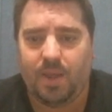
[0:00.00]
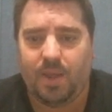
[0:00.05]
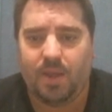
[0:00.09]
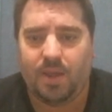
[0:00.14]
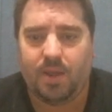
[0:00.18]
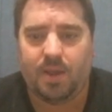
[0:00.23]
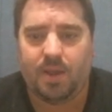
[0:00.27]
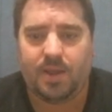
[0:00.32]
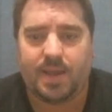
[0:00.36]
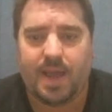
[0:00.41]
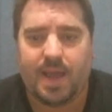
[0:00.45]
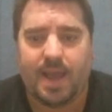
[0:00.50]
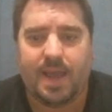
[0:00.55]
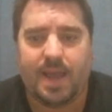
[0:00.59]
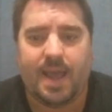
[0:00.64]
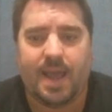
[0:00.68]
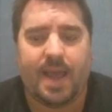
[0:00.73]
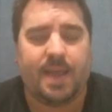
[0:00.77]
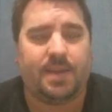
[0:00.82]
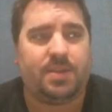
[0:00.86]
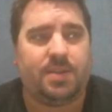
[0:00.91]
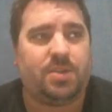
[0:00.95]
Okay,
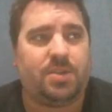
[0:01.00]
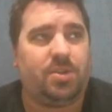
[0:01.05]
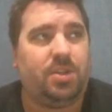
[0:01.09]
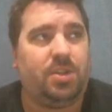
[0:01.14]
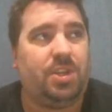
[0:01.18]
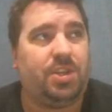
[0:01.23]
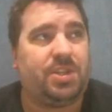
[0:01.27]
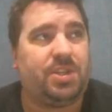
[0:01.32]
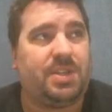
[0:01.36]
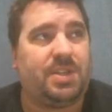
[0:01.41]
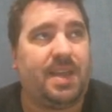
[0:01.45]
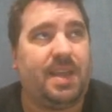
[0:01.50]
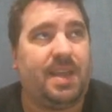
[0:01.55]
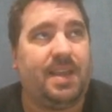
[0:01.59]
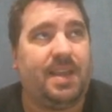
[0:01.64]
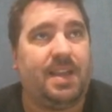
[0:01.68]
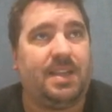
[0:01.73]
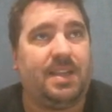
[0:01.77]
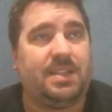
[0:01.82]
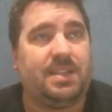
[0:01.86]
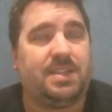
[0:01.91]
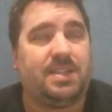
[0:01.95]
and you see
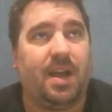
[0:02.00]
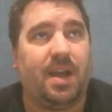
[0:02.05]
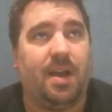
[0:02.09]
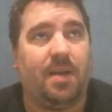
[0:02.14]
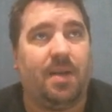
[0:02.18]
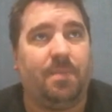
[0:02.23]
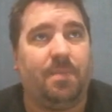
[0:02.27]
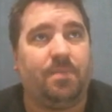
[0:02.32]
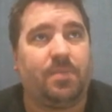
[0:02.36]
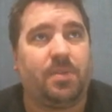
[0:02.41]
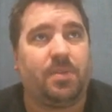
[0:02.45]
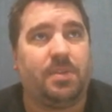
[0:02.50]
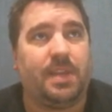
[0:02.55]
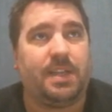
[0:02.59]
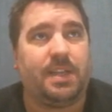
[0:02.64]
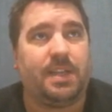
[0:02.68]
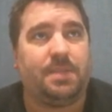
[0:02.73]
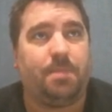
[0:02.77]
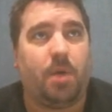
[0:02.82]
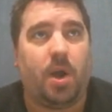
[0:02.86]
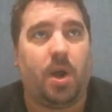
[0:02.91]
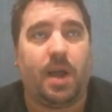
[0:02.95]
these
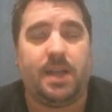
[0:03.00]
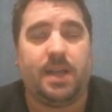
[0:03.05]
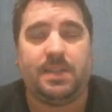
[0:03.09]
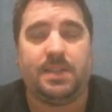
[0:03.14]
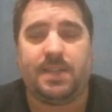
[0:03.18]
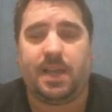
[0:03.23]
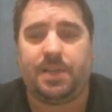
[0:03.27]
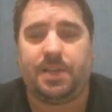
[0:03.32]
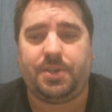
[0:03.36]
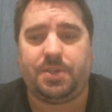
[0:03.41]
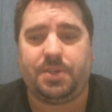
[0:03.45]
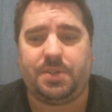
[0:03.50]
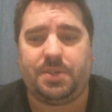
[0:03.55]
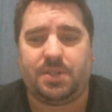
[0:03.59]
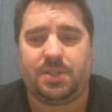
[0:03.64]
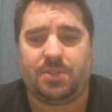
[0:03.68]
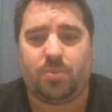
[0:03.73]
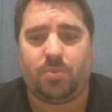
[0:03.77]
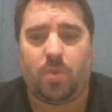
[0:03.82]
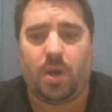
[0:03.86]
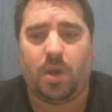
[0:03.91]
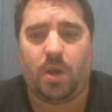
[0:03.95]
buyers agents
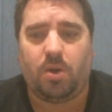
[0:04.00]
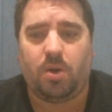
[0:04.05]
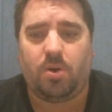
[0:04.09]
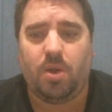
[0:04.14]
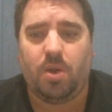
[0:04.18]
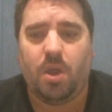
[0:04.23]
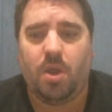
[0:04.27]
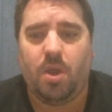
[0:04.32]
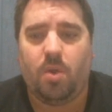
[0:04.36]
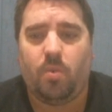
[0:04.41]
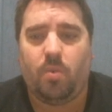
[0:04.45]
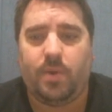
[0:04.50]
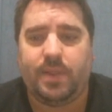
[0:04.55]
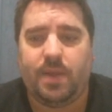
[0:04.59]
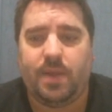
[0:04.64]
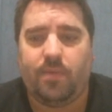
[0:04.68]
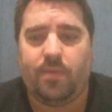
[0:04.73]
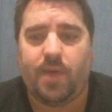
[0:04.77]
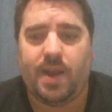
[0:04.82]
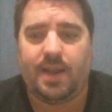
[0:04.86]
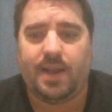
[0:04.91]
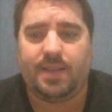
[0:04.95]
as well when
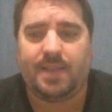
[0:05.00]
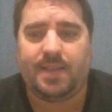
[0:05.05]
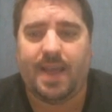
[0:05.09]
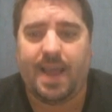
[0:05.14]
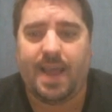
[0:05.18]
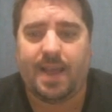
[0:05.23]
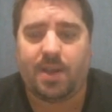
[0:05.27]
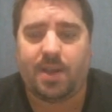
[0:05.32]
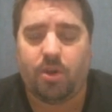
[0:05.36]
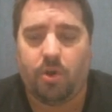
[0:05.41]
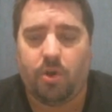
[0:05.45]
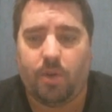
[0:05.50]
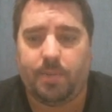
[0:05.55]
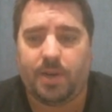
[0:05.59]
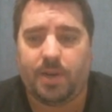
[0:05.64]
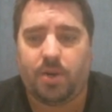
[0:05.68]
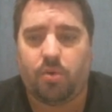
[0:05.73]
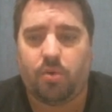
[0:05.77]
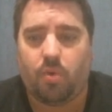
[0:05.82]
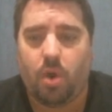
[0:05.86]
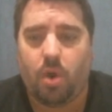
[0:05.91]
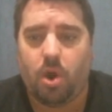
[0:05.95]
they're running their
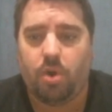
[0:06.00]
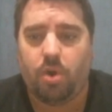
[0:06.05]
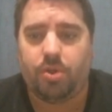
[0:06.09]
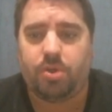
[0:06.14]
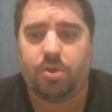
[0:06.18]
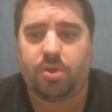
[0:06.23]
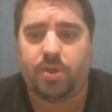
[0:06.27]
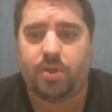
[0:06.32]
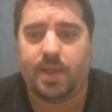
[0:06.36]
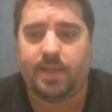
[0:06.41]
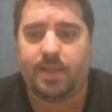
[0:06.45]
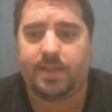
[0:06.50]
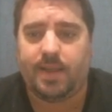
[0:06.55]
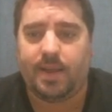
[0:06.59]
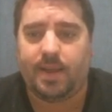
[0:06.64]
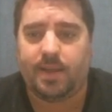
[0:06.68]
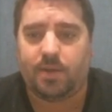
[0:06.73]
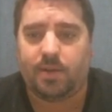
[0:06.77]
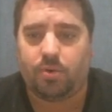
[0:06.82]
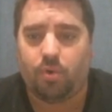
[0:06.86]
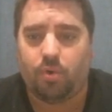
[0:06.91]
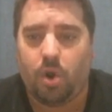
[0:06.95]
economic growth and
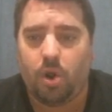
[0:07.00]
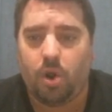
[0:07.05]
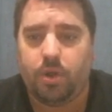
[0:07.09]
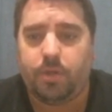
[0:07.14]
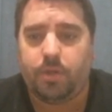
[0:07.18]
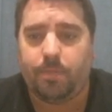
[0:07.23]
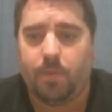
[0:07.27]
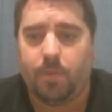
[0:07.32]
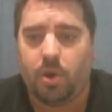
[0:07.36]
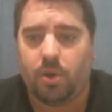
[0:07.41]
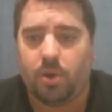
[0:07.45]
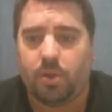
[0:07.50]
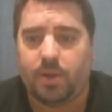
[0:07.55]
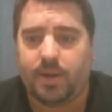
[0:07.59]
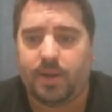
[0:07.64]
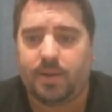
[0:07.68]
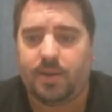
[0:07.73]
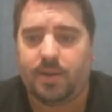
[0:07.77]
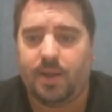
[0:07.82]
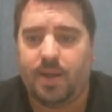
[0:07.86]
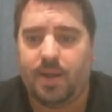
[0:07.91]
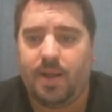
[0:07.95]
their growth
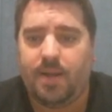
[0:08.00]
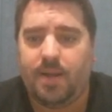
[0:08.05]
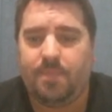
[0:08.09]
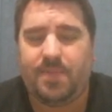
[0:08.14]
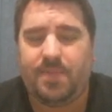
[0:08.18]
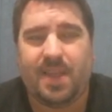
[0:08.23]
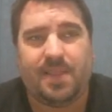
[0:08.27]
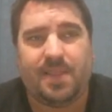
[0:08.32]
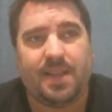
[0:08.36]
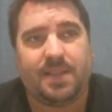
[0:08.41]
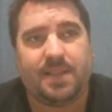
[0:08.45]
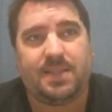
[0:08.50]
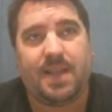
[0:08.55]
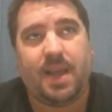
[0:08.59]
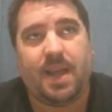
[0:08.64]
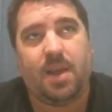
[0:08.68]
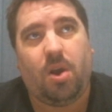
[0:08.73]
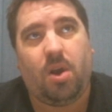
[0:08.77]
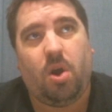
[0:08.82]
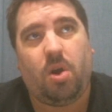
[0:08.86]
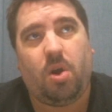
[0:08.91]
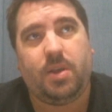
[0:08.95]
modelling, and they
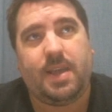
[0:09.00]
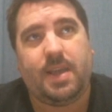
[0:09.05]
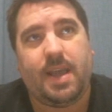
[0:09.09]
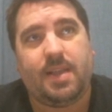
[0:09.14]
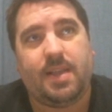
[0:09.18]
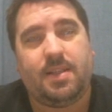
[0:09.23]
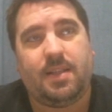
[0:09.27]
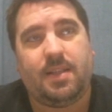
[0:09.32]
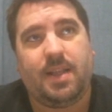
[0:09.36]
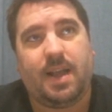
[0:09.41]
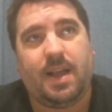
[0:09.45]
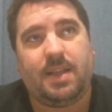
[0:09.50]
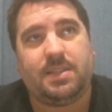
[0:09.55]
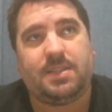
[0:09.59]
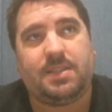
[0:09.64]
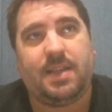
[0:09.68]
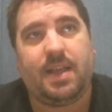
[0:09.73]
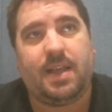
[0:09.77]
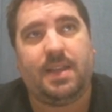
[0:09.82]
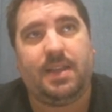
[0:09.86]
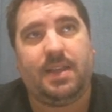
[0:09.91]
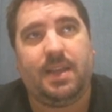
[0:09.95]
say, oh yeah, the last
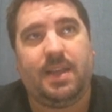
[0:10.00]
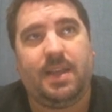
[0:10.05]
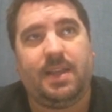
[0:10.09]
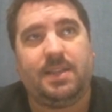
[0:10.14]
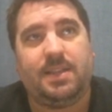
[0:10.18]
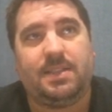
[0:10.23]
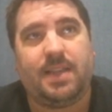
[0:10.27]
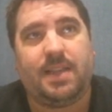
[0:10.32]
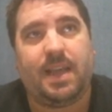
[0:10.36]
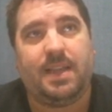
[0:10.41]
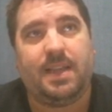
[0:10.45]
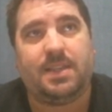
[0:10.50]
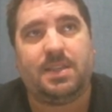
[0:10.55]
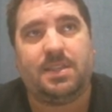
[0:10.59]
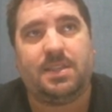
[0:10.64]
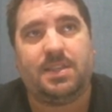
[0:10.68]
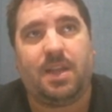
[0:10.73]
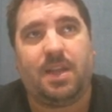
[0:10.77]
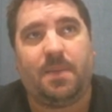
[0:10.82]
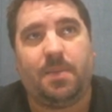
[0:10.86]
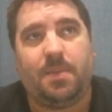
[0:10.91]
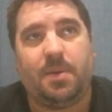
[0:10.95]
10 years, Eastern
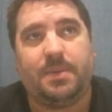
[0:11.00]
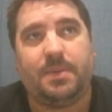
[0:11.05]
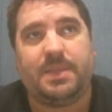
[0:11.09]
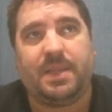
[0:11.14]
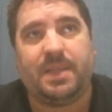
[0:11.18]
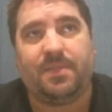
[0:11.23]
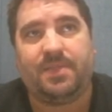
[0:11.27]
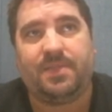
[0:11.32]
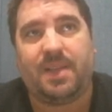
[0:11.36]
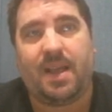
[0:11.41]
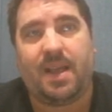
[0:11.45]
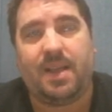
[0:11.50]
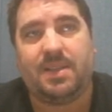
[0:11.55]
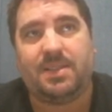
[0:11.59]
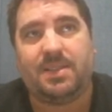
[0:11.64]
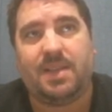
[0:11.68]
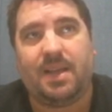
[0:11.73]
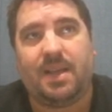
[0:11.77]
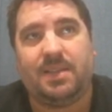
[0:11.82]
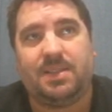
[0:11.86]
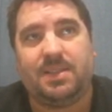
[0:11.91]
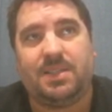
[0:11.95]
Suburbs has
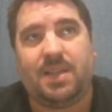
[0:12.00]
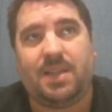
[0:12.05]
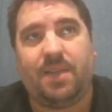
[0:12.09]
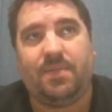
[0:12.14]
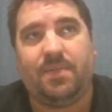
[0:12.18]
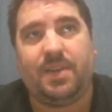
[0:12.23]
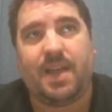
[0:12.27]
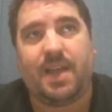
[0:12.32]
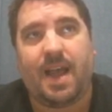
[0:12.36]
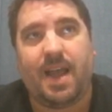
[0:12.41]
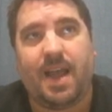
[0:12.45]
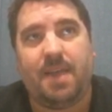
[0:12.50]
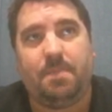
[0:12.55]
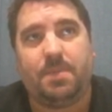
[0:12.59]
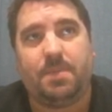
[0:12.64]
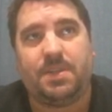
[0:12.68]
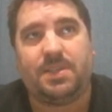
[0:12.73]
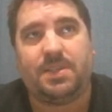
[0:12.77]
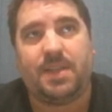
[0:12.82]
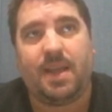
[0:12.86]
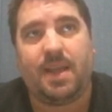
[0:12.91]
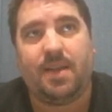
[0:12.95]
done 7 to
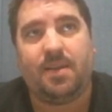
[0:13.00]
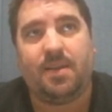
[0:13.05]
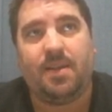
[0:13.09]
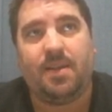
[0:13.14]
8%